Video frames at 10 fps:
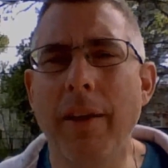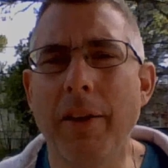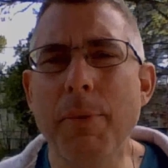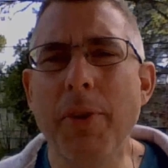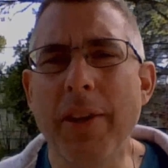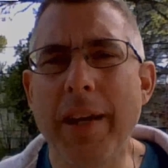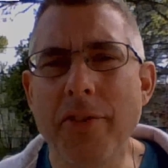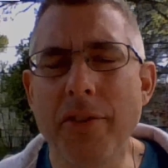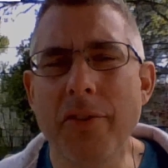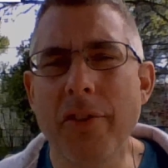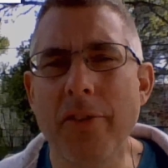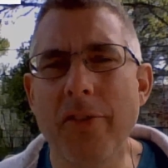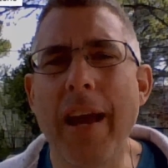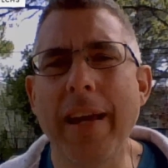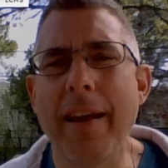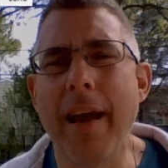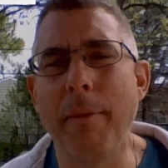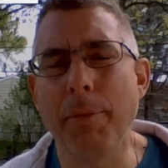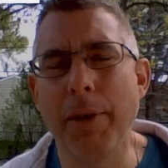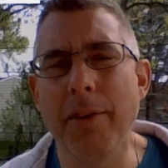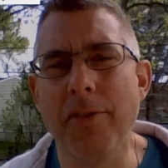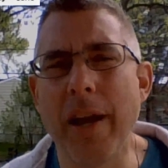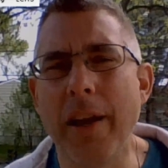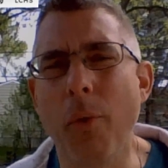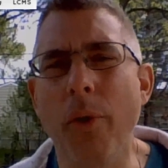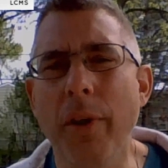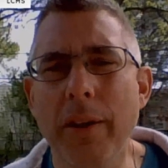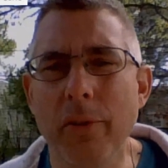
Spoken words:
communications@zionhopkins.org